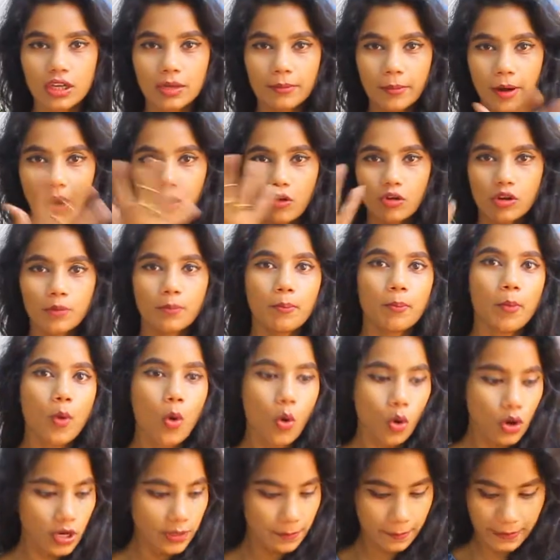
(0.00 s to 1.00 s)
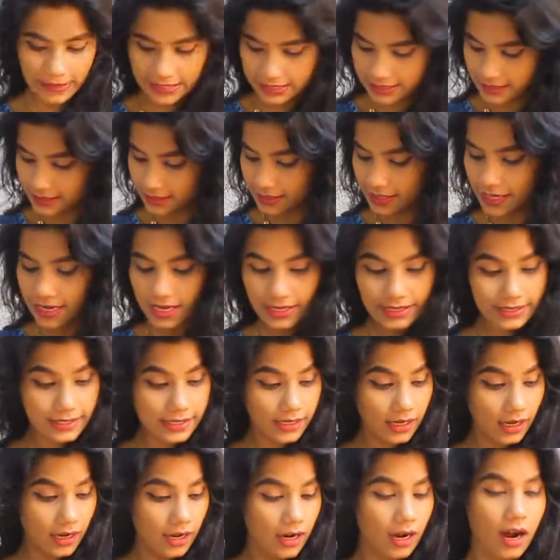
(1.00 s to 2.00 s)
about bold pieces,
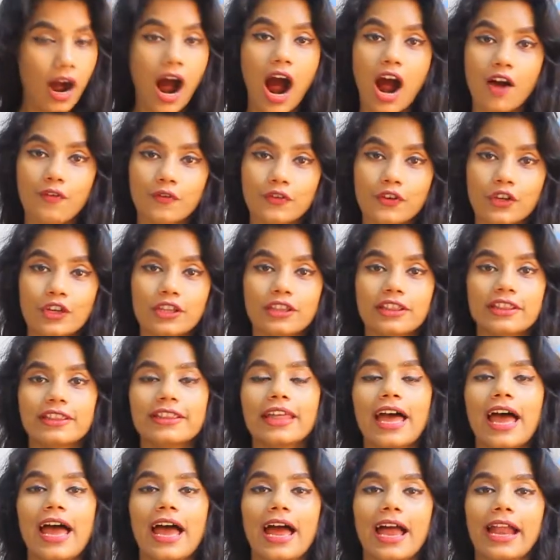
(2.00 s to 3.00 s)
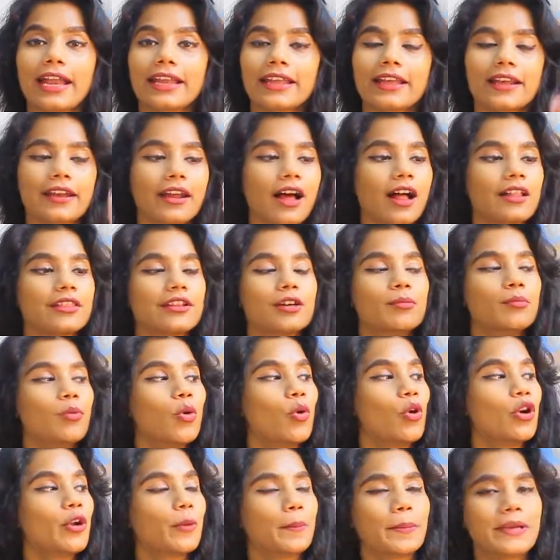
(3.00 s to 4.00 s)
after that another
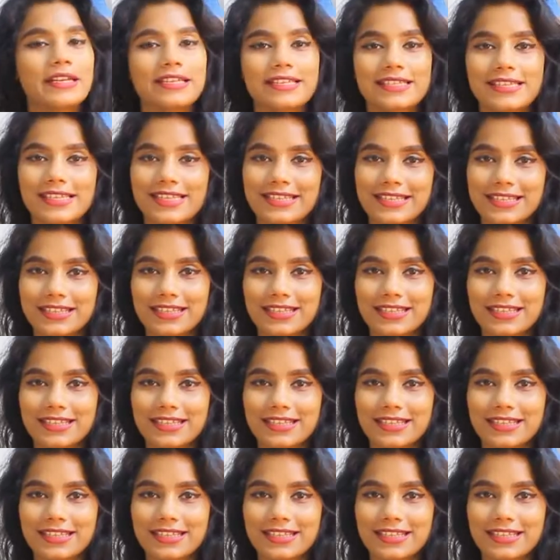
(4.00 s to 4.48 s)
bold piece is